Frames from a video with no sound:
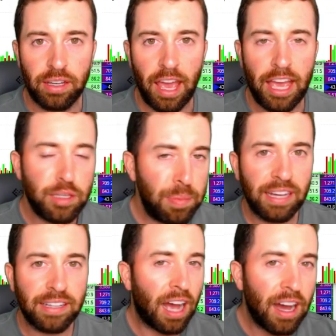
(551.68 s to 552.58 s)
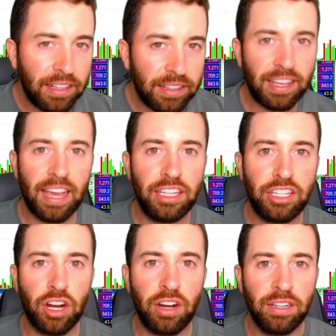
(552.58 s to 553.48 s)
is because on the daily
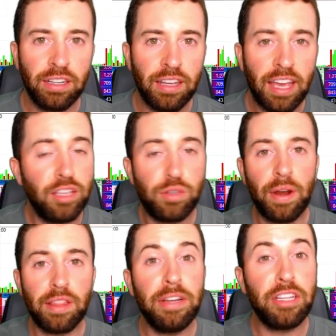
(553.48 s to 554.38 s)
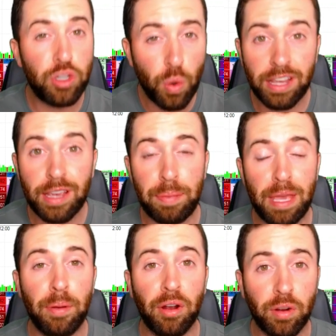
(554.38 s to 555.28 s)
chart is where the majority of
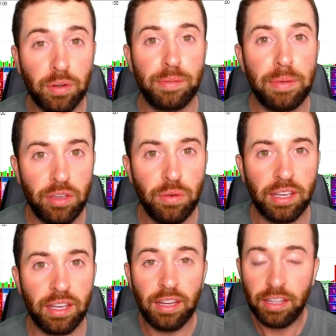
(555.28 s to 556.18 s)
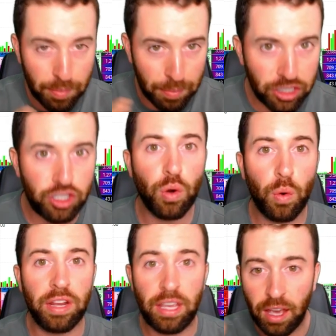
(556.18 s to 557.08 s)
people are going to be using the
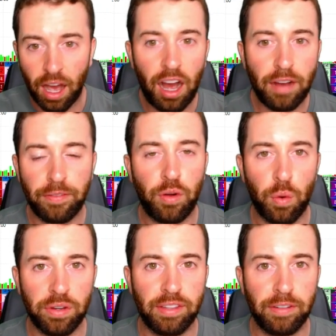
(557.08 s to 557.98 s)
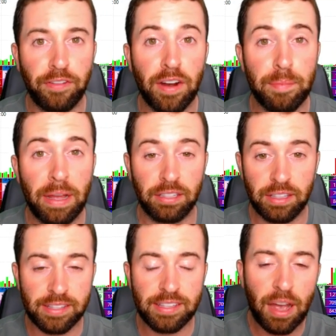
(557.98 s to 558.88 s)
majority of course, the fundamentally
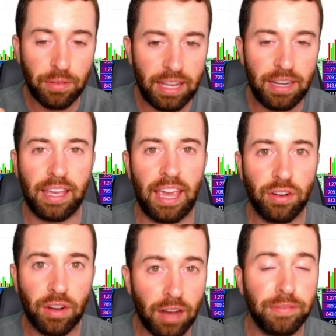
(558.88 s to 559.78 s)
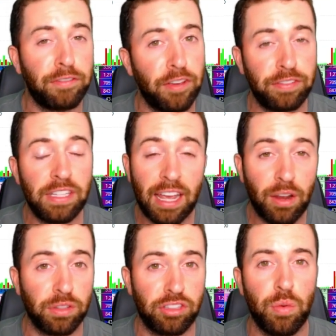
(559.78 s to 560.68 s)
sound indicator of the 50-day
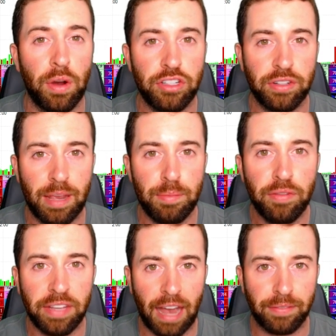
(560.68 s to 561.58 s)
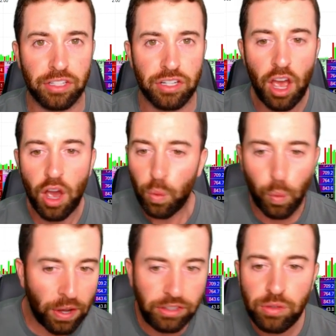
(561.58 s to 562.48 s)
or 200-day moving average.
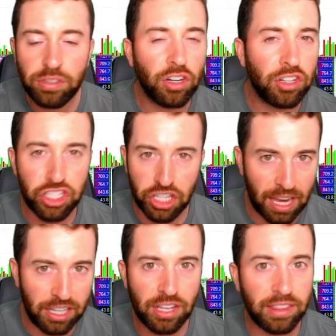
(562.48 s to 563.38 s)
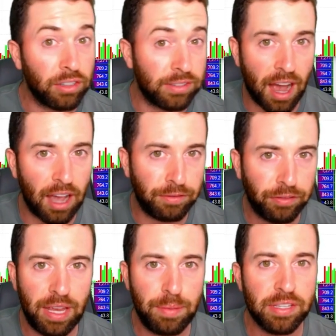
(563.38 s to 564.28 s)
Once you start changing their time
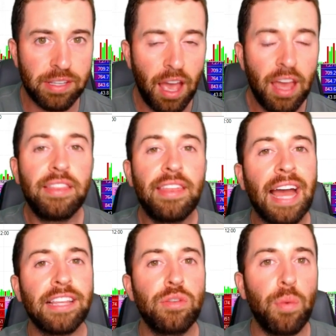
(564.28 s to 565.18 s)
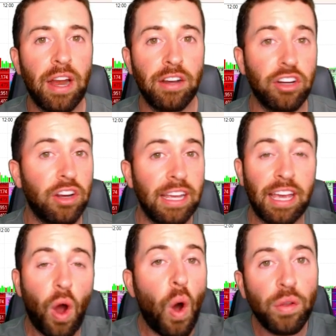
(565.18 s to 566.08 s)
frames, that's where you're going to
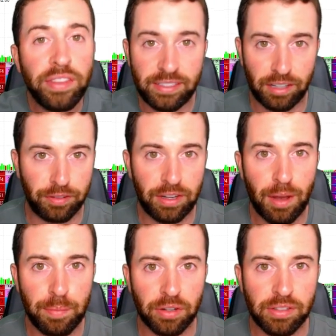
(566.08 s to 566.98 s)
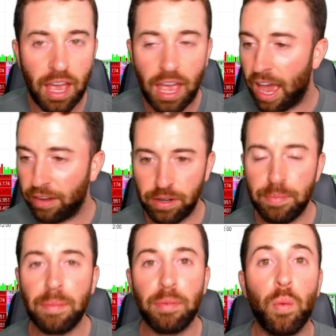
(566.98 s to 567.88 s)
get all these different numbers. And
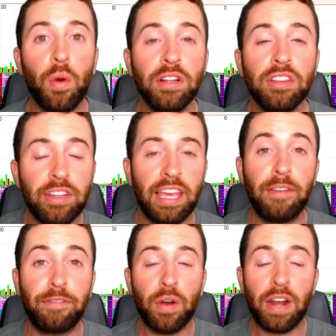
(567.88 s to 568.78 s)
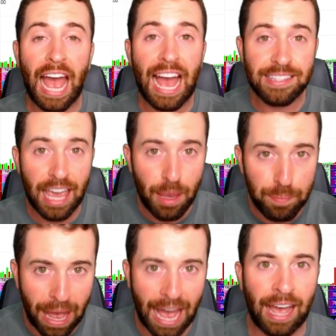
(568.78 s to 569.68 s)
remember, we're looking for it as a
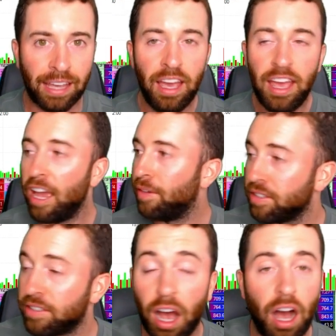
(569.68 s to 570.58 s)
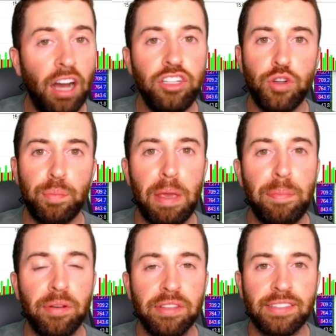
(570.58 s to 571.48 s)
pack. If there's 100
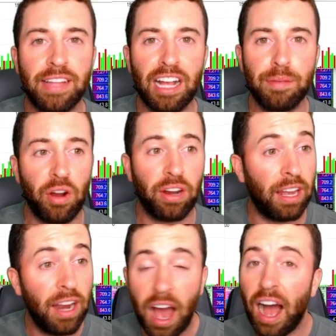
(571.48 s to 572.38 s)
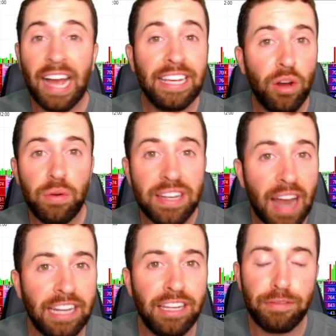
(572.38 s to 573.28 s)
people in the stock market, I know
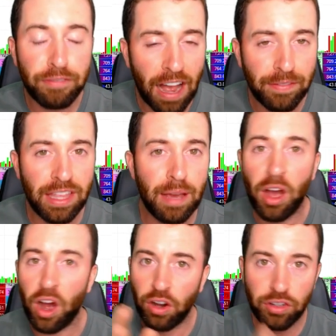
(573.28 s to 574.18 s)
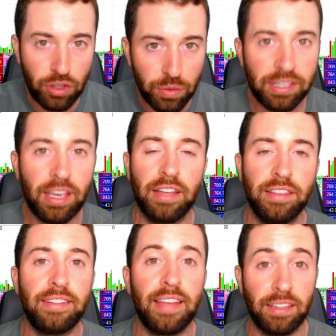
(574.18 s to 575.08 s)
95 of them are using it on the
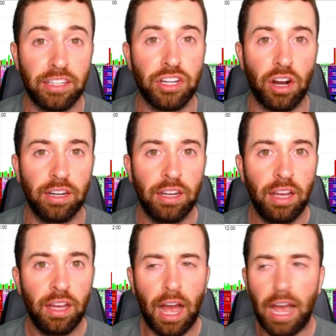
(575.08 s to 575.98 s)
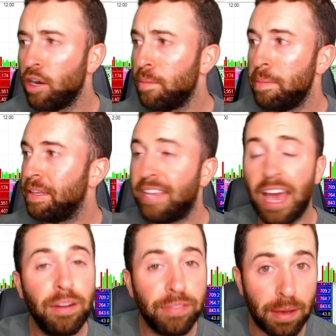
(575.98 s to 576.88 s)
daily chart. I know maybe
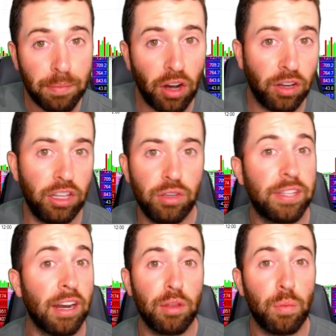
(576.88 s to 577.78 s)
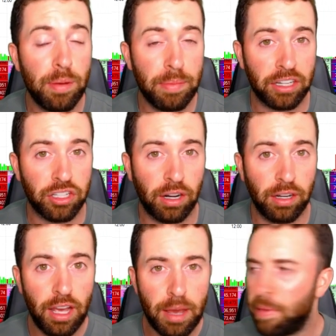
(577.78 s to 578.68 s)
10 of them are going to use it on the 1-minute chart.
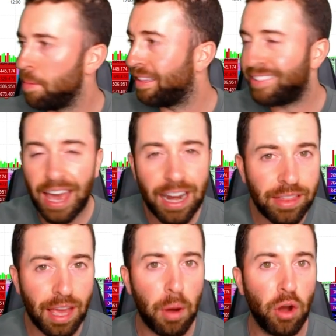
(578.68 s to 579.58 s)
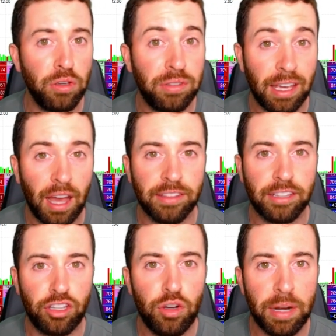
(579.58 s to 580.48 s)
Maybe 10 of them are using it on the
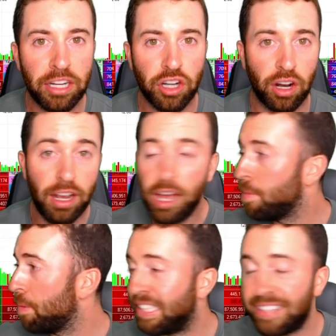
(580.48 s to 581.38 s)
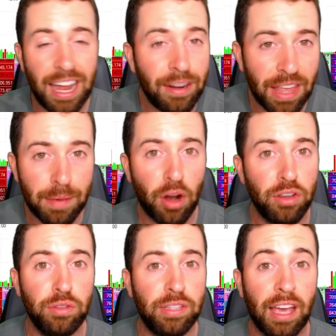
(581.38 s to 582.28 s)
2-minute chart. Maybe 10 of them are
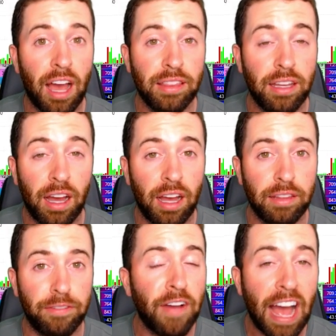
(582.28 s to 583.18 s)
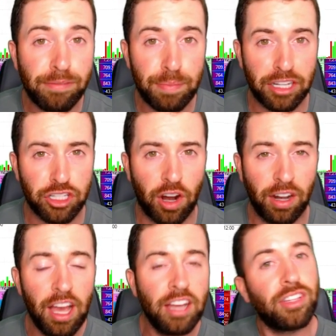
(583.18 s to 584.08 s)
using it on the 5-minute chart.
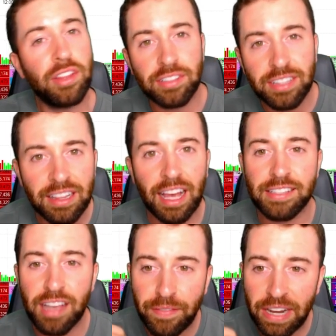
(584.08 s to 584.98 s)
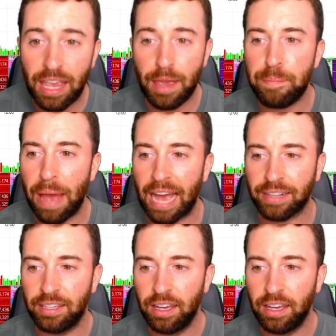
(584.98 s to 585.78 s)
So there's less of an impact.